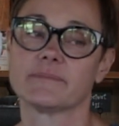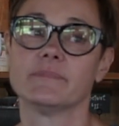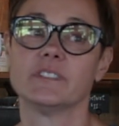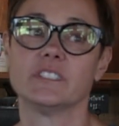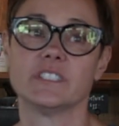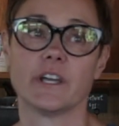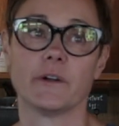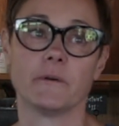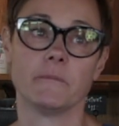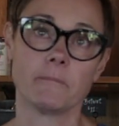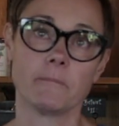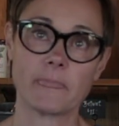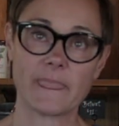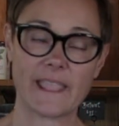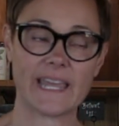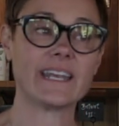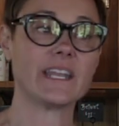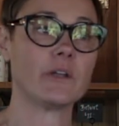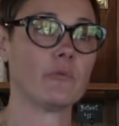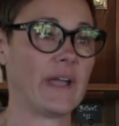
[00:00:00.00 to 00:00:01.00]
So
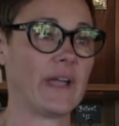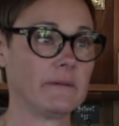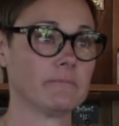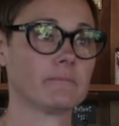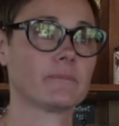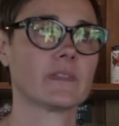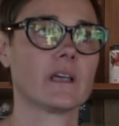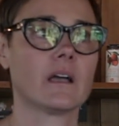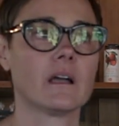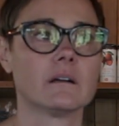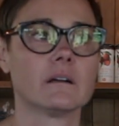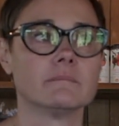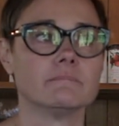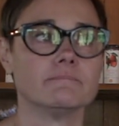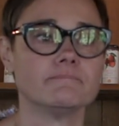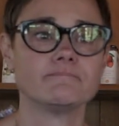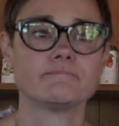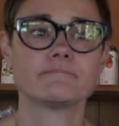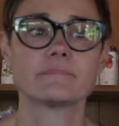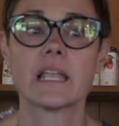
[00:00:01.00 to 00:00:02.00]
anyway,
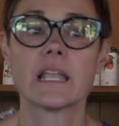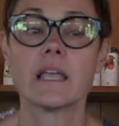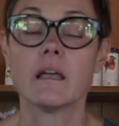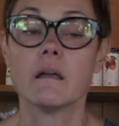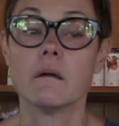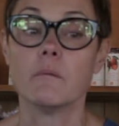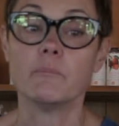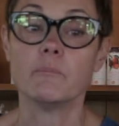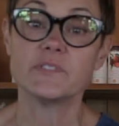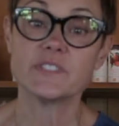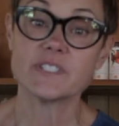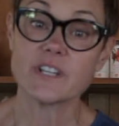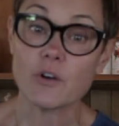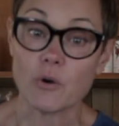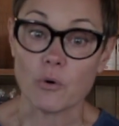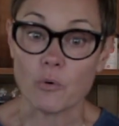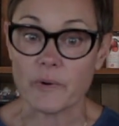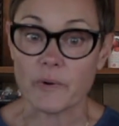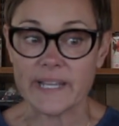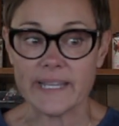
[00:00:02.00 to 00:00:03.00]

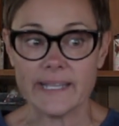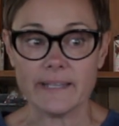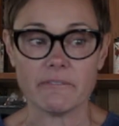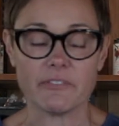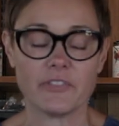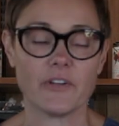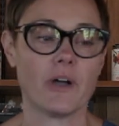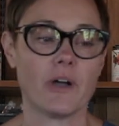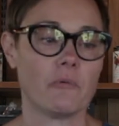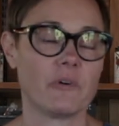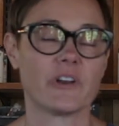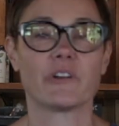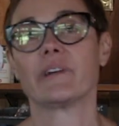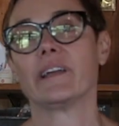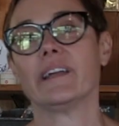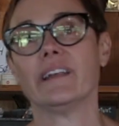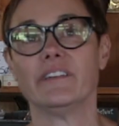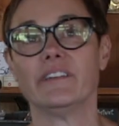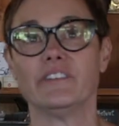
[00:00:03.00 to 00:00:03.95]
so we thought, what are we going